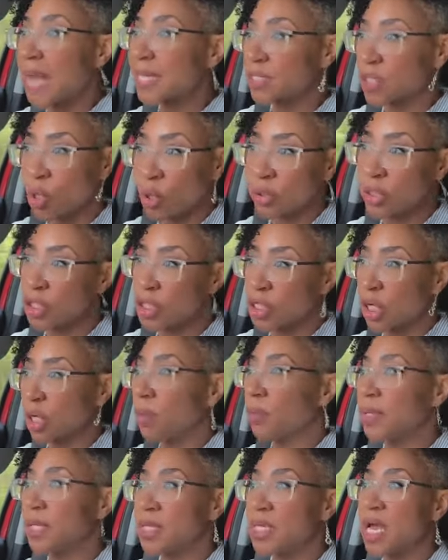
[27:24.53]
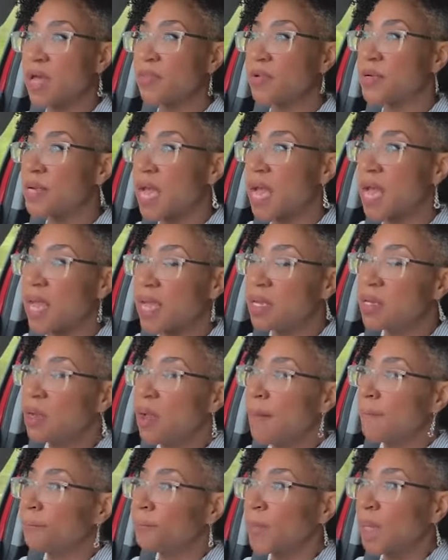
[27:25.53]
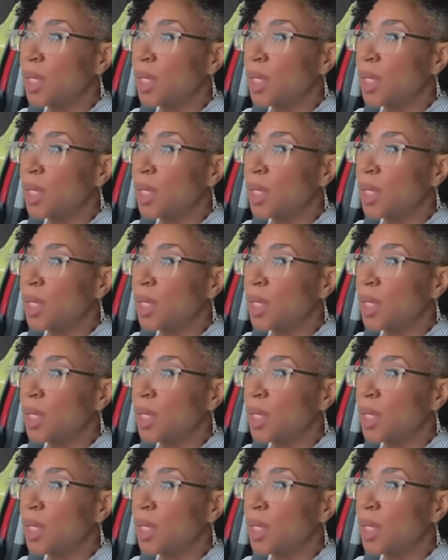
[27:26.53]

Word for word: I told a gentleman the other day